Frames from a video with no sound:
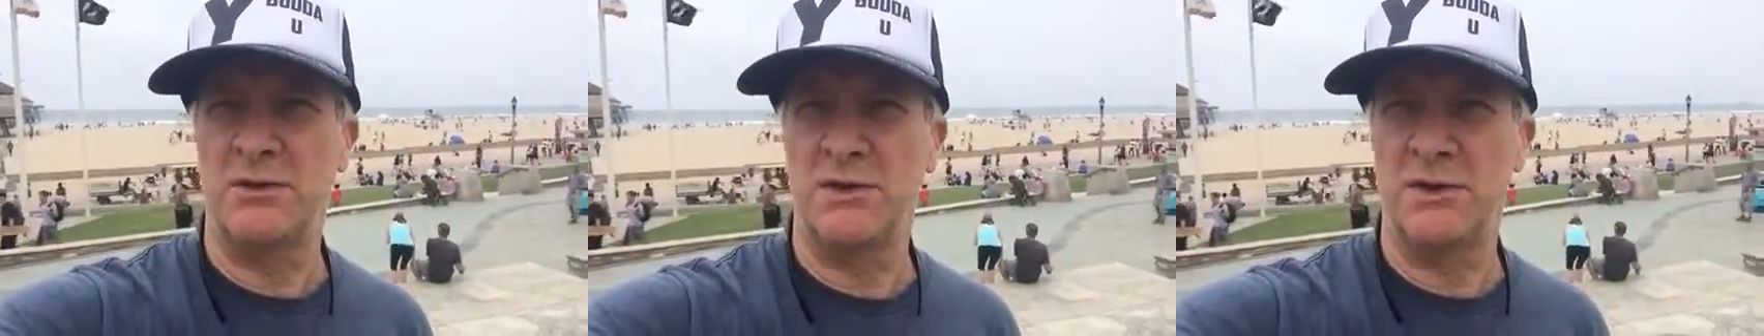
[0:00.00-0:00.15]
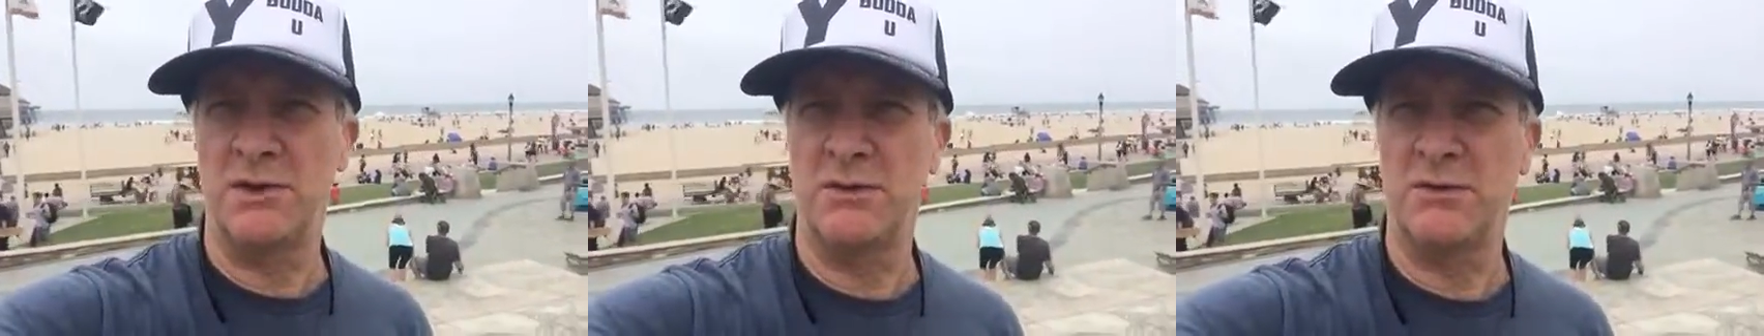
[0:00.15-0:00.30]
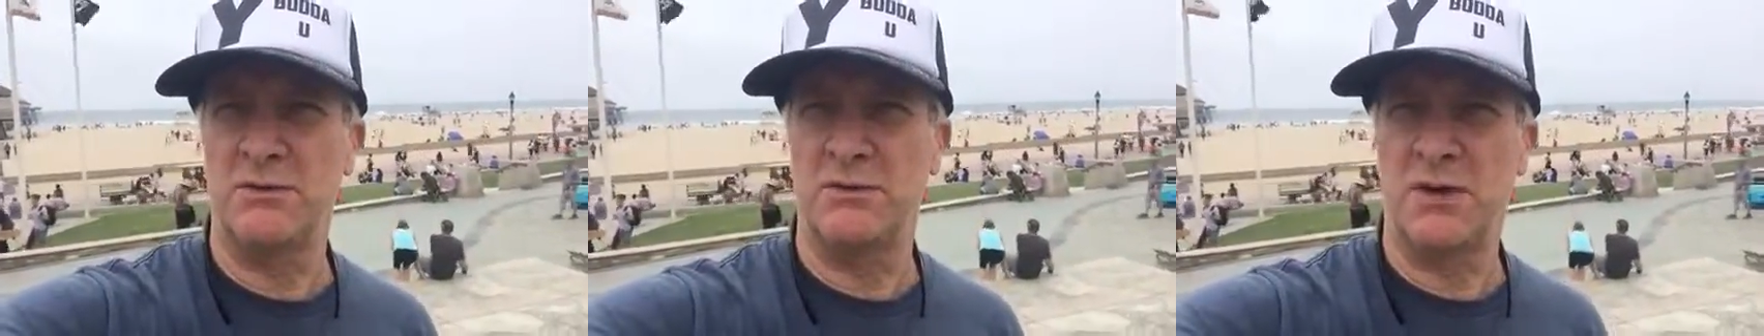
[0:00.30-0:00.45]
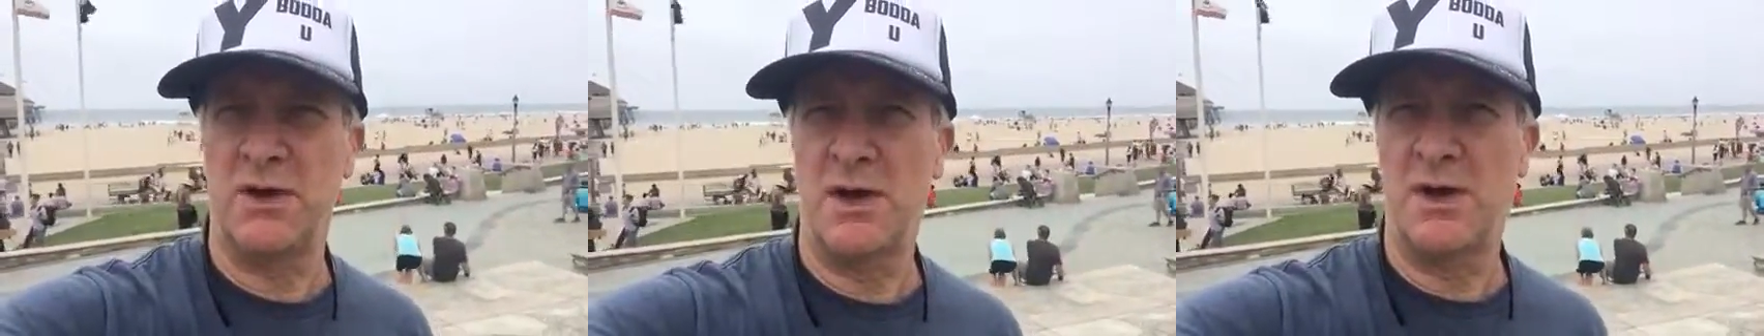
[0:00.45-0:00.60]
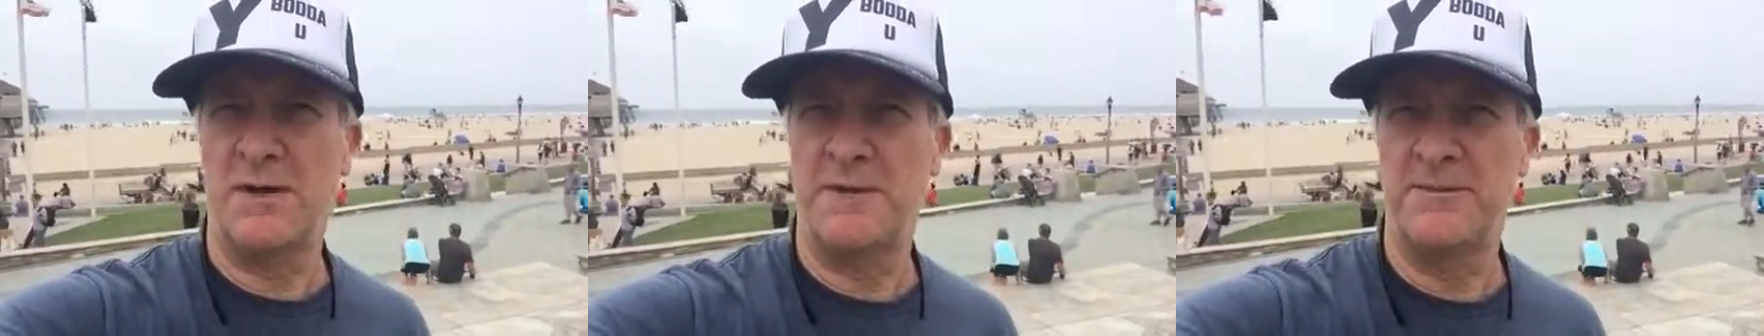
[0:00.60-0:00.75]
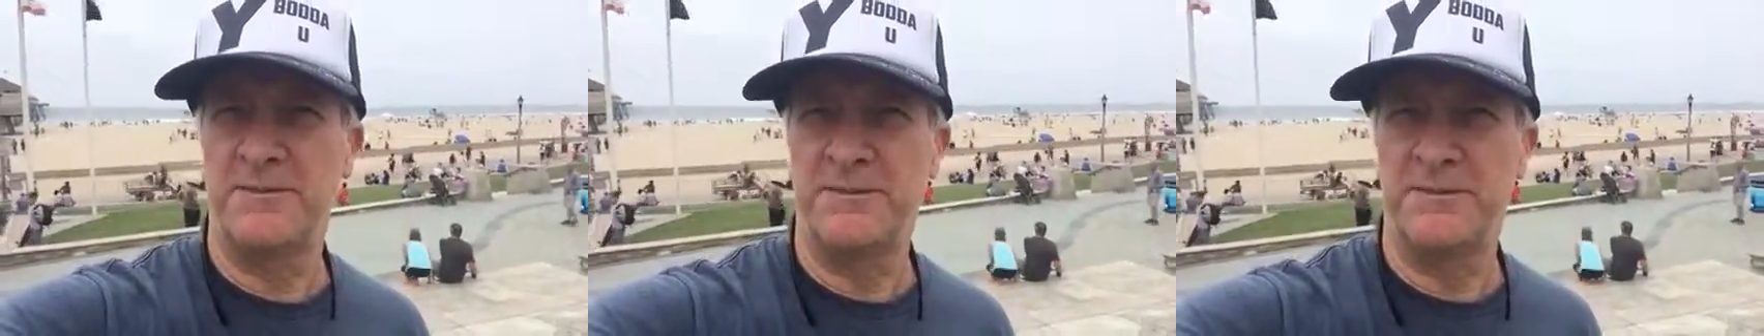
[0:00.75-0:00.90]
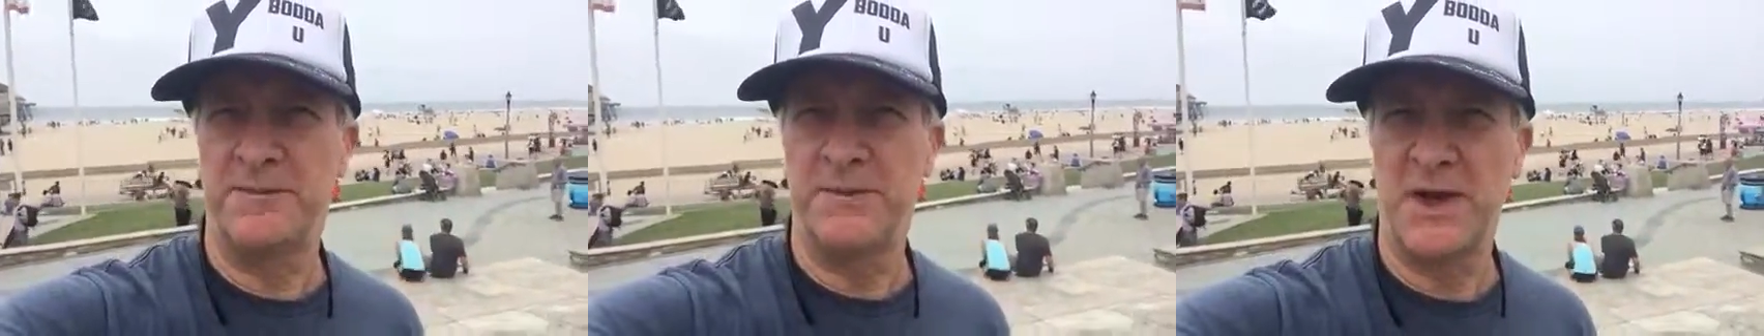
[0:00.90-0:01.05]
do you
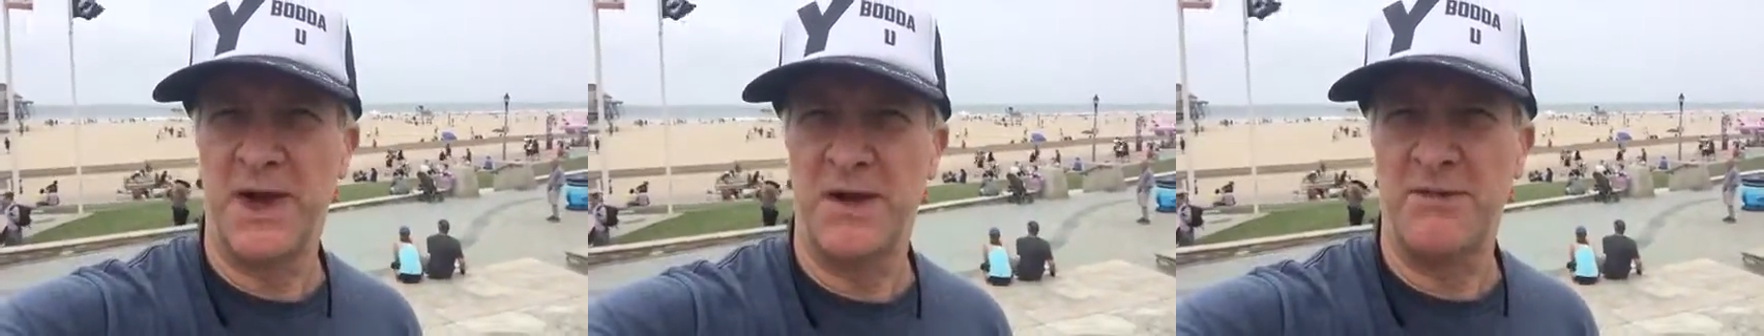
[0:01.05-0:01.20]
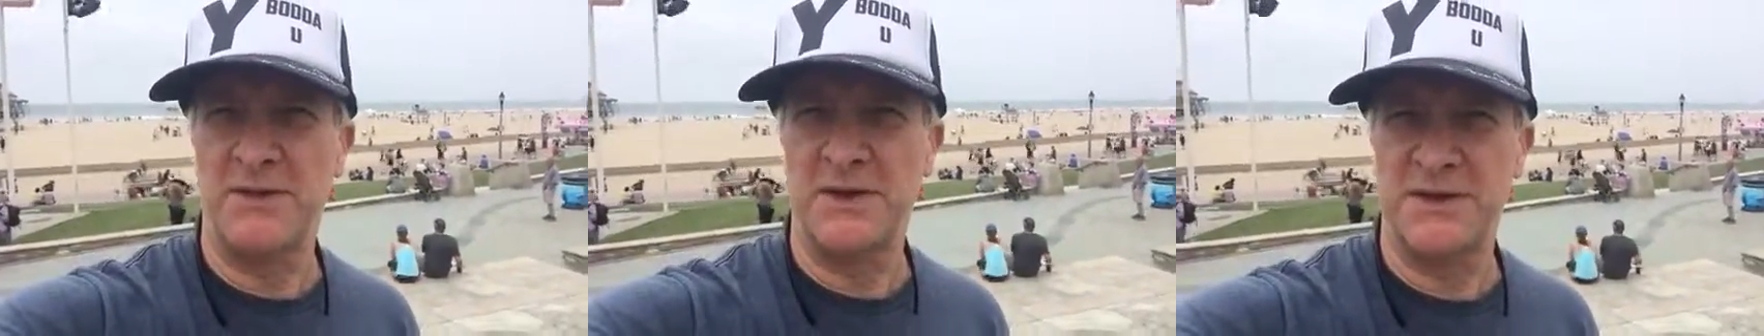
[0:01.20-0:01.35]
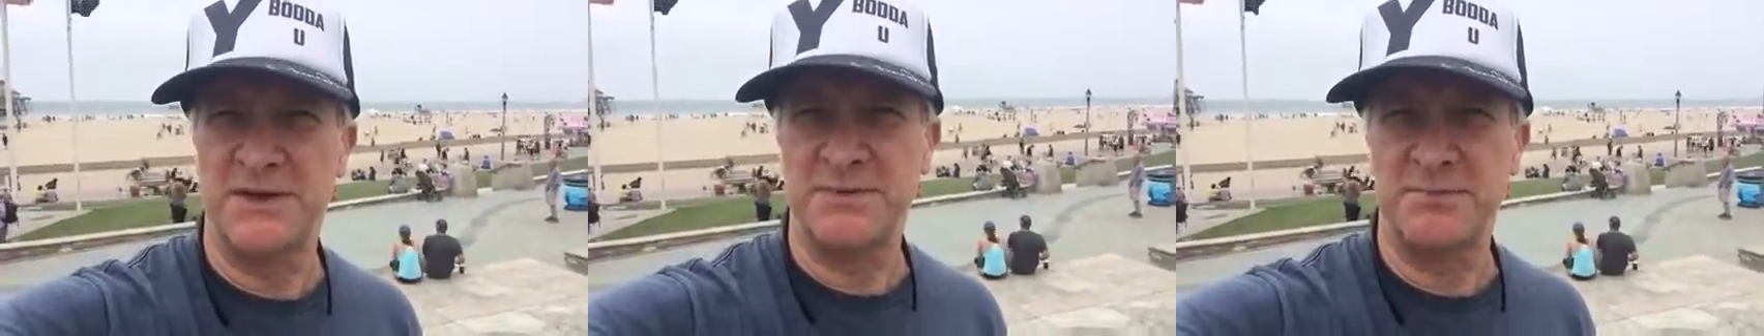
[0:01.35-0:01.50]
have any